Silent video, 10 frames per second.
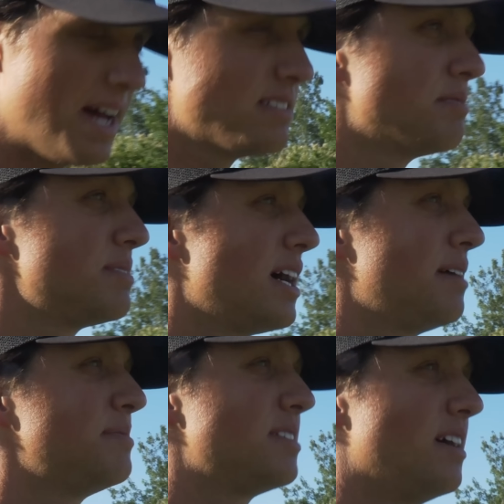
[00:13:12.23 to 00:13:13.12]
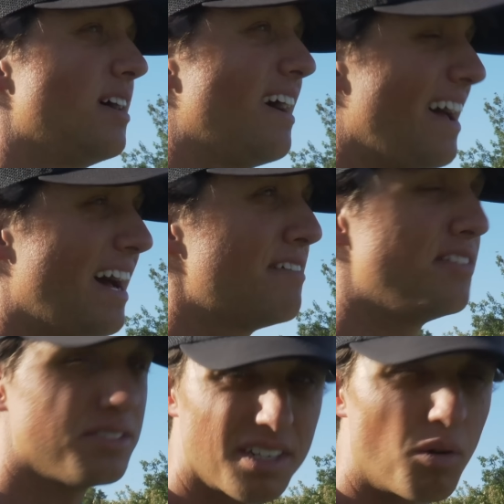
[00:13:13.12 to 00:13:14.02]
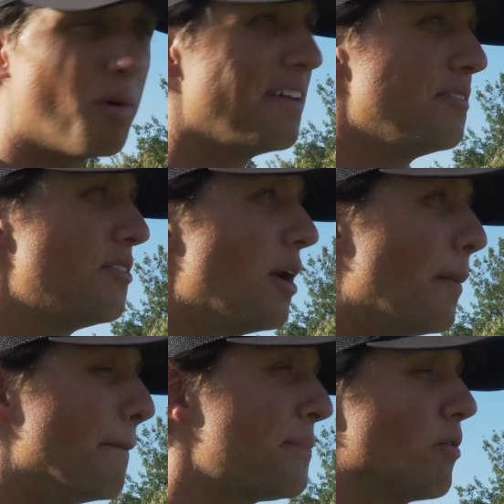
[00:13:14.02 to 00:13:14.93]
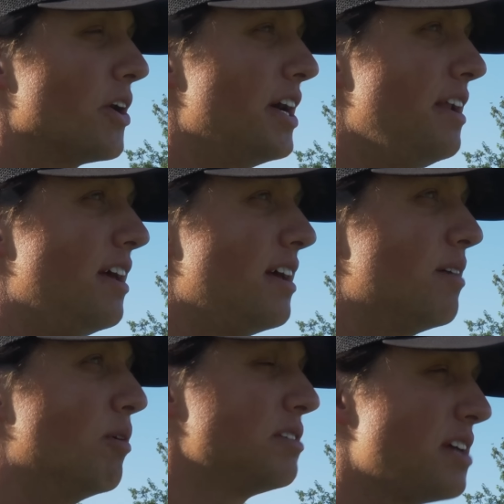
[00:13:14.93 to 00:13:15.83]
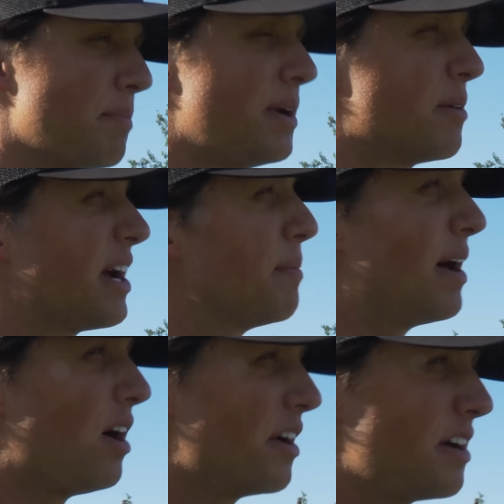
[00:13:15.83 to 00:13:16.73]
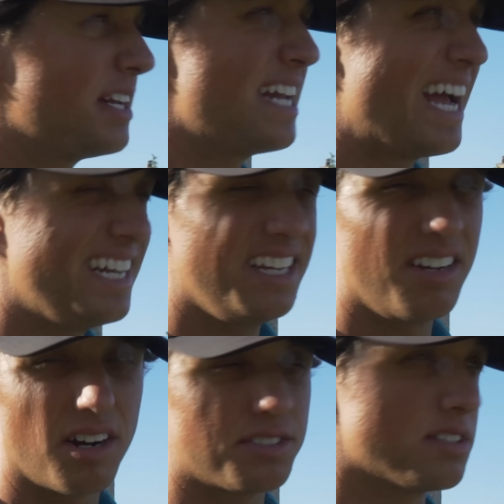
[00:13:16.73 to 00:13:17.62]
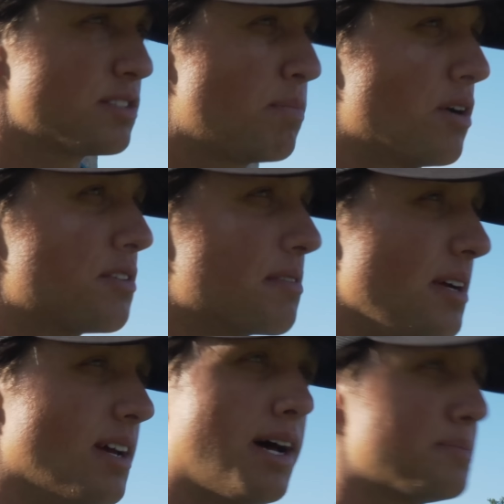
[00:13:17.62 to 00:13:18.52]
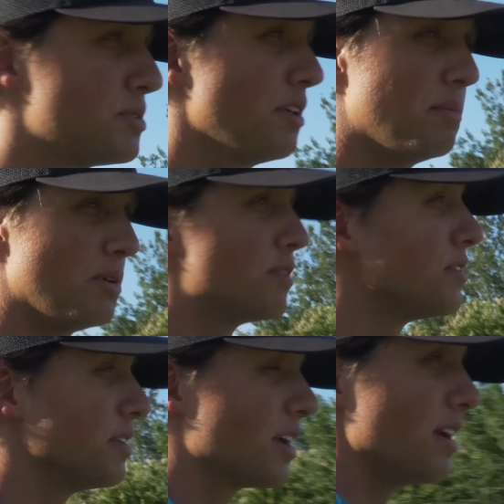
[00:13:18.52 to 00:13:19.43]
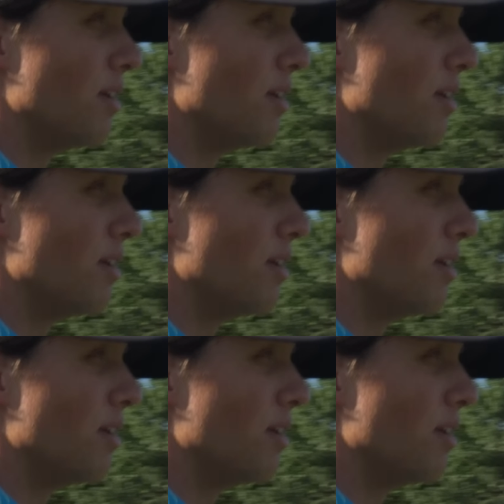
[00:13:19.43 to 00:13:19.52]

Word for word: bad, sometimes uh, a half feels like a win. So we're good. Will's up here. We got about 190 yards on this par three. Absolutely beautiful looking